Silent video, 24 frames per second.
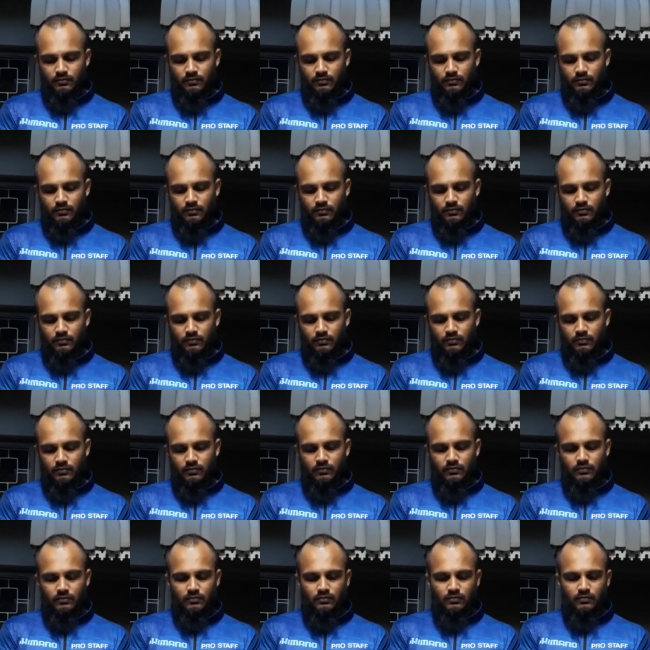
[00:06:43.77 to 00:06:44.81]

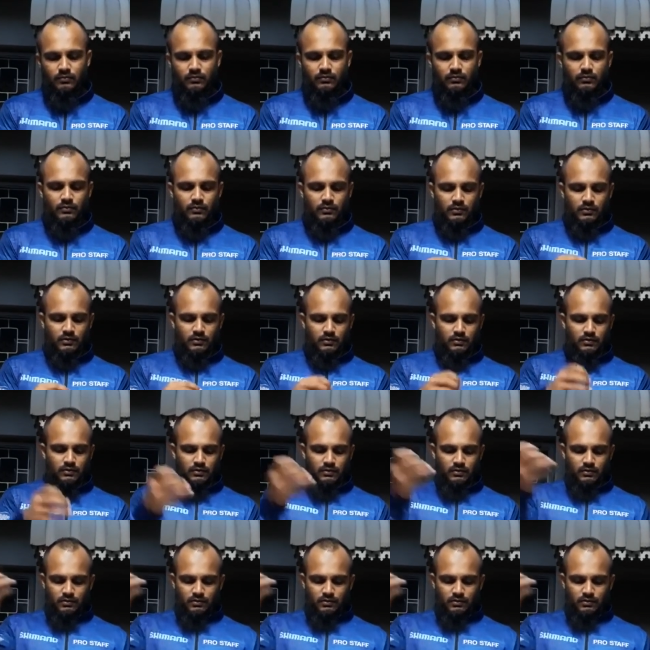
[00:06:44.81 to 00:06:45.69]
(silence)